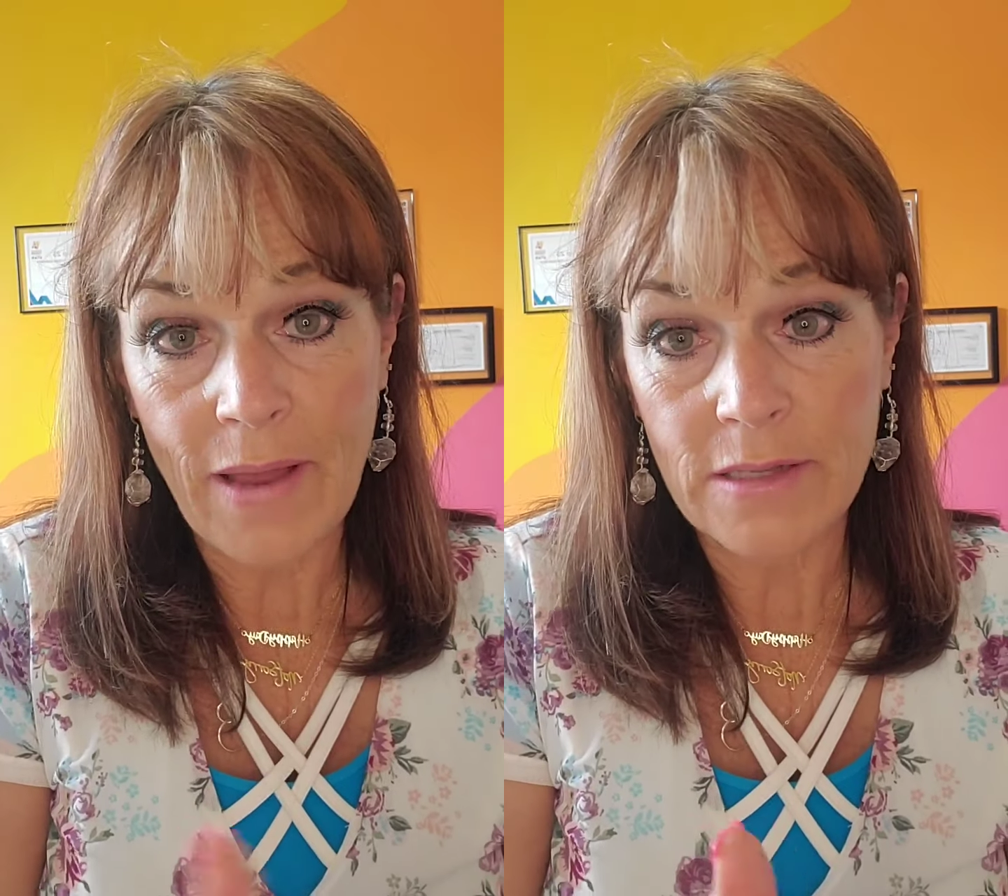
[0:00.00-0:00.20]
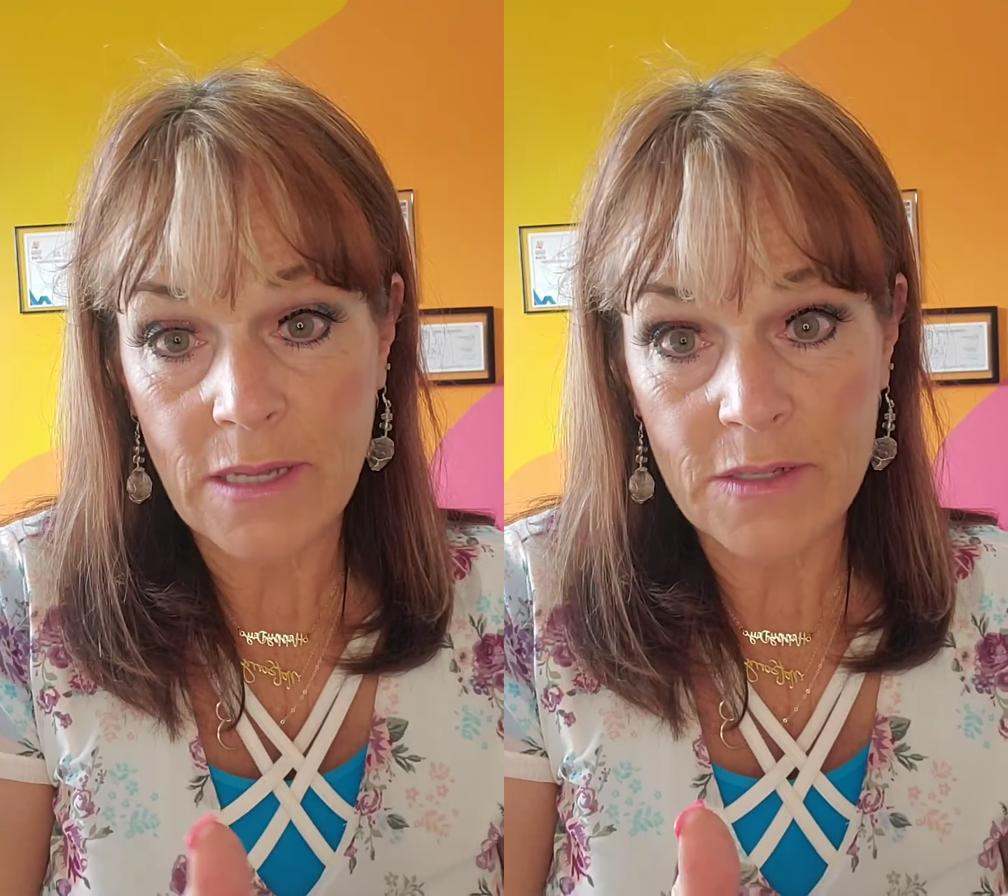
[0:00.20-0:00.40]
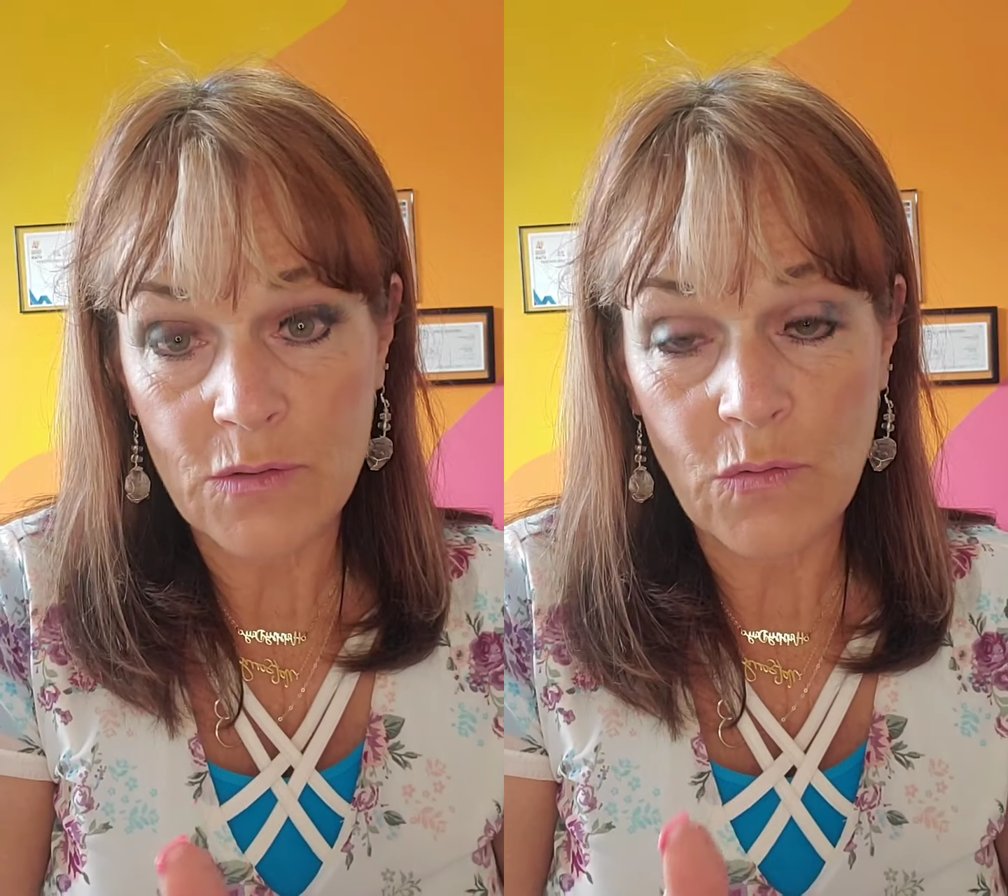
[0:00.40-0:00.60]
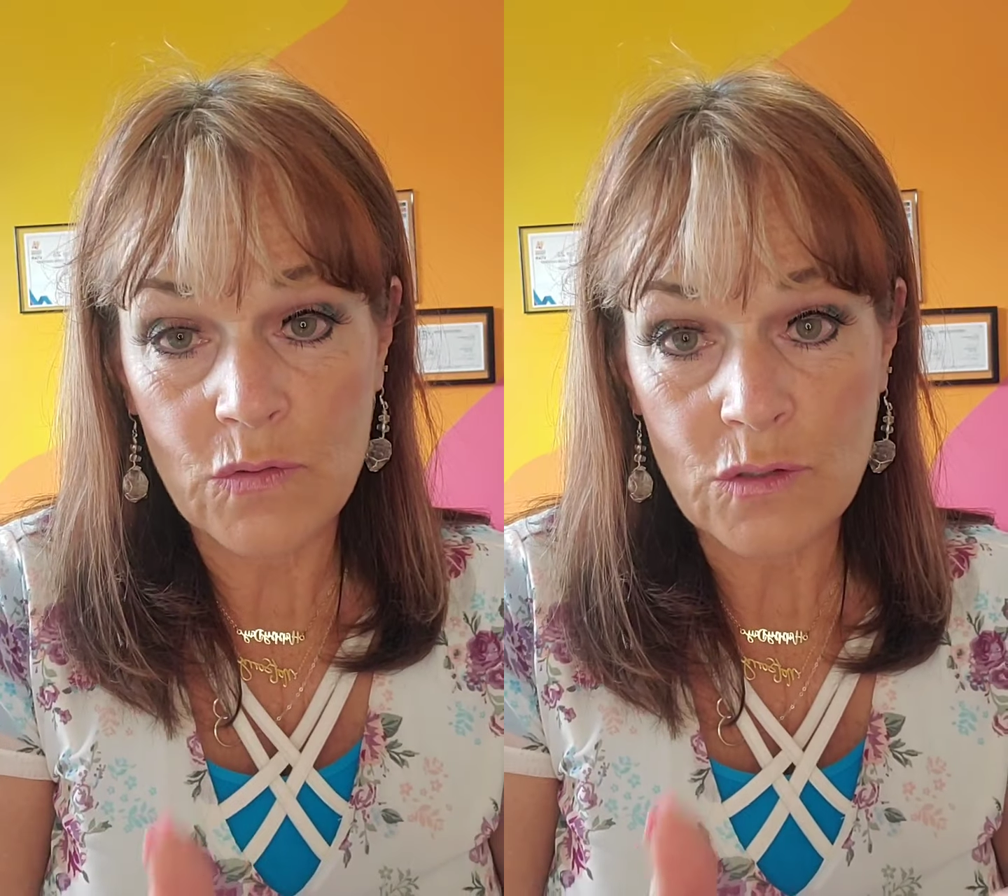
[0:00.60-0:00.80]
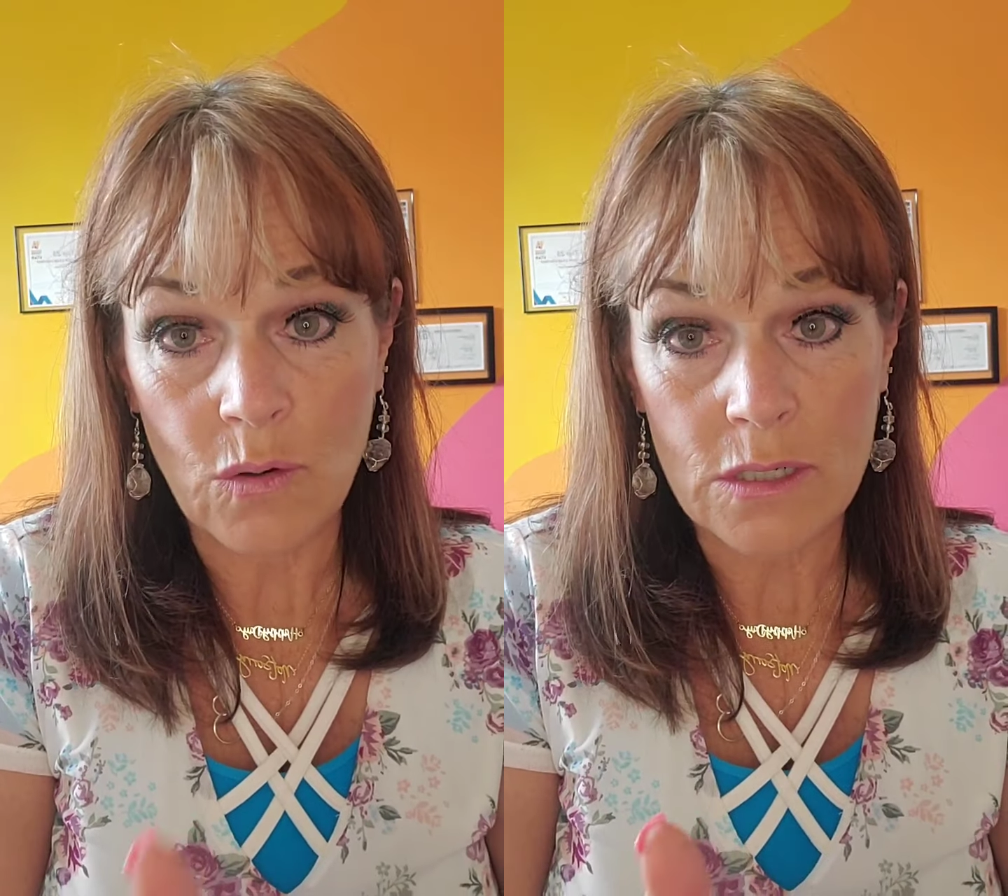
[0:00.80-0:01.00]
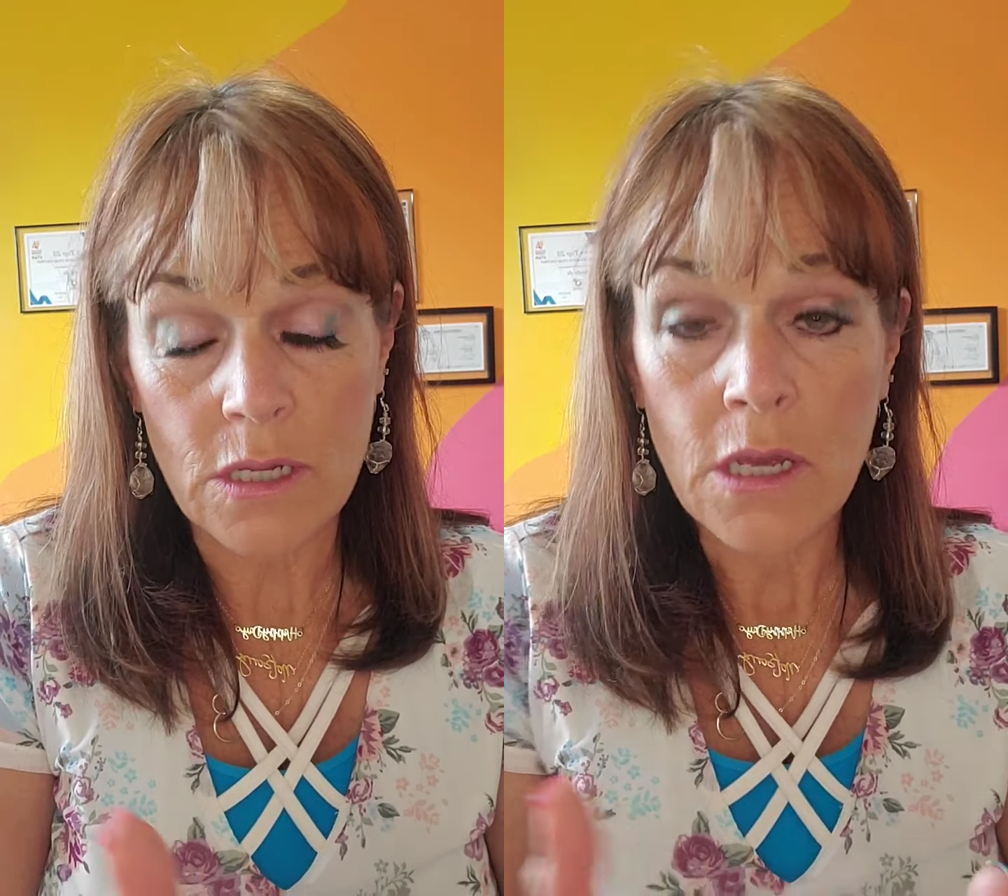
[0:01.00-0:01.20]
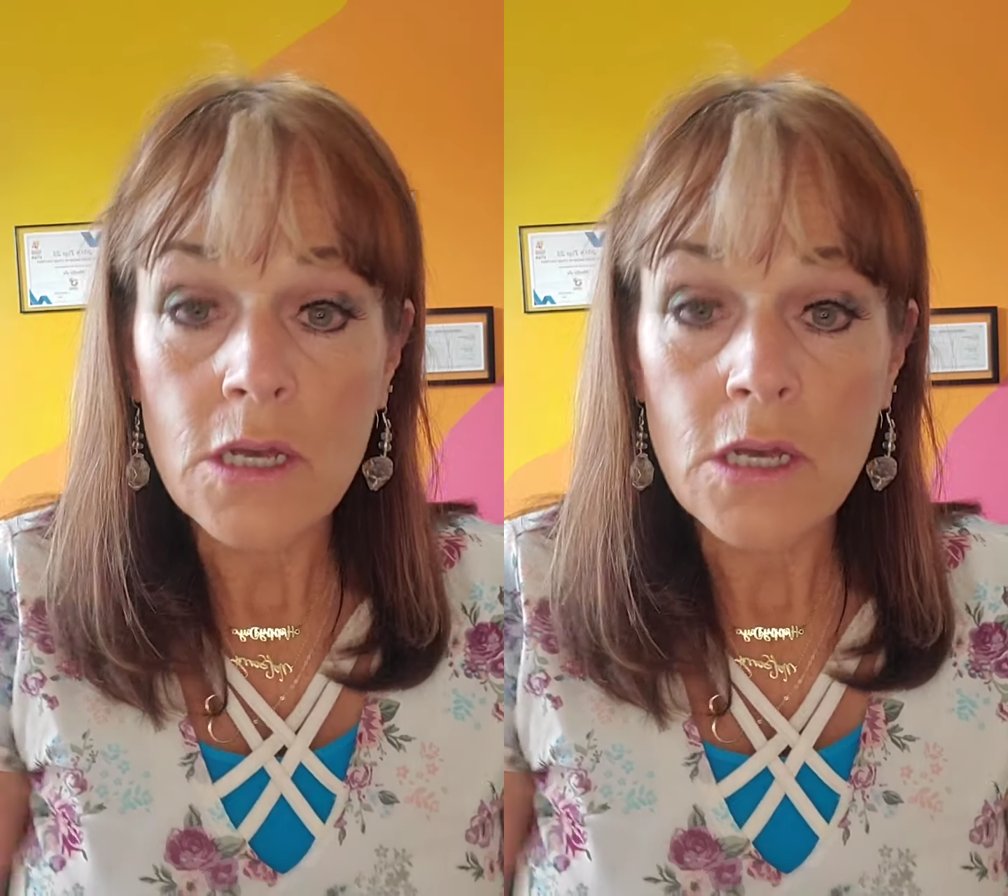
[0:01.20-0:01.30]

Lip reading: an outside source.